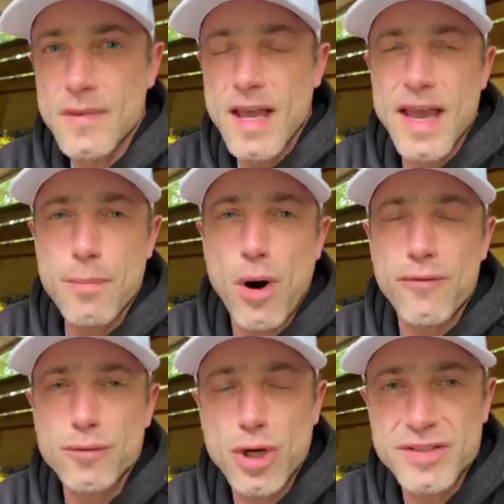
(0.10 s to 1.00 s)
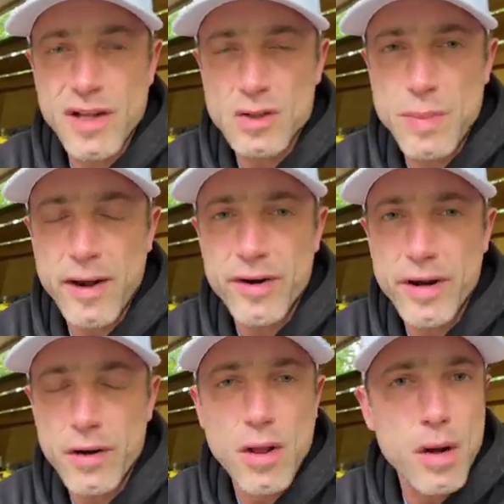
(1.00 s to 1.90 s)
Hey, Paul from Trusted House Painter
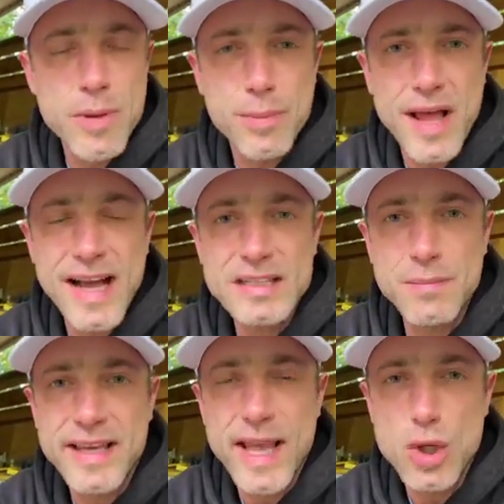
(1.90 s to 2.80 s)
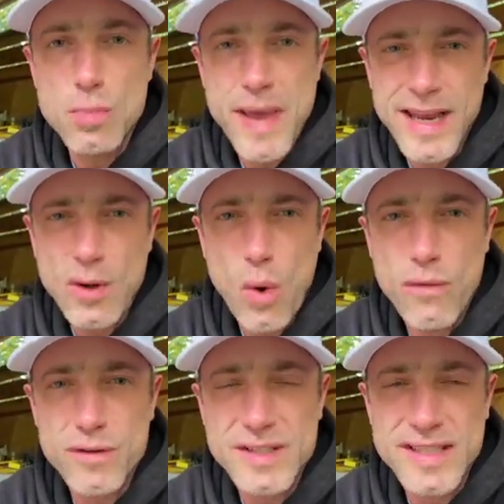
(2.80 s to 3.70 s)
here. A lot of people ask me, can you paint
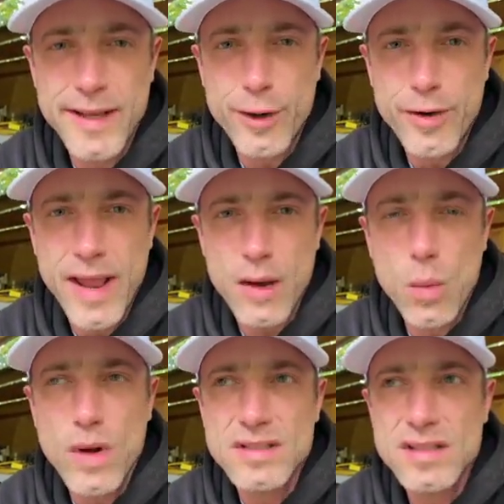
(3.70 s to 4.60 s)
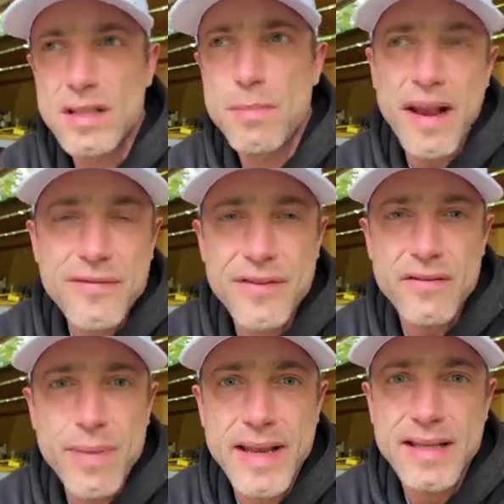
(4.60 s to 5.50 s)
over cedar, and what's the benefit
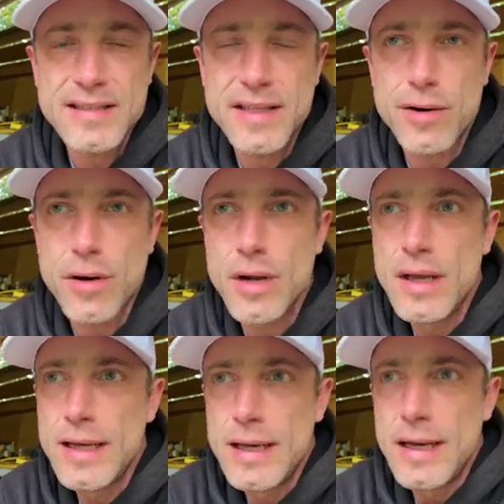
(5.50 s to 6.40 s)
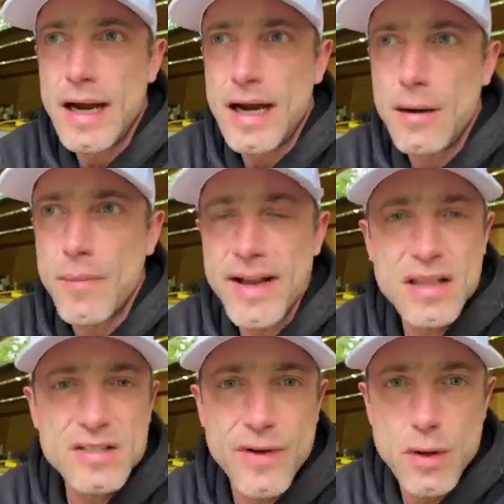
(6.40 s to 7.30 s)
of painting cedar? And in
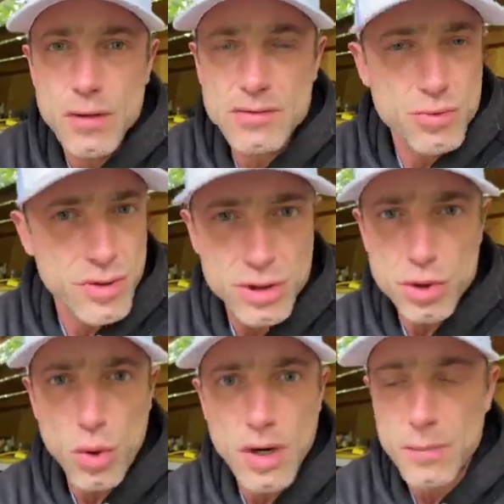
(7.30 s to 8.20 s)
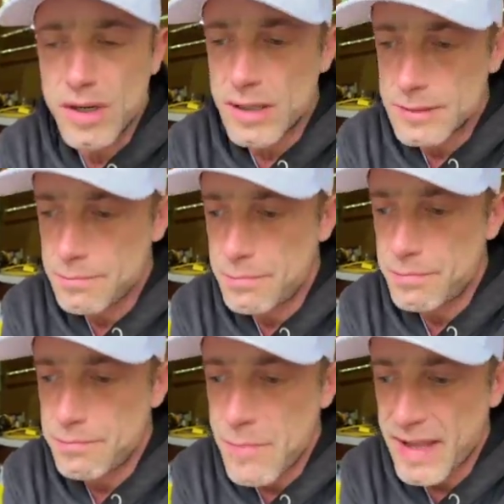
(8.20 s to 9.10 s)
this video, it's real short. I'm gonna
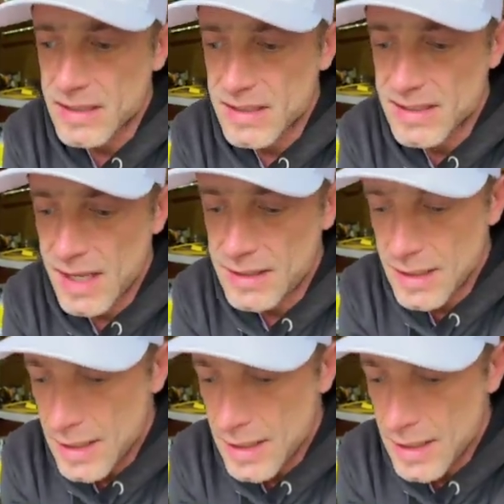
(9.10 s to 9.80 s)
make it succinct.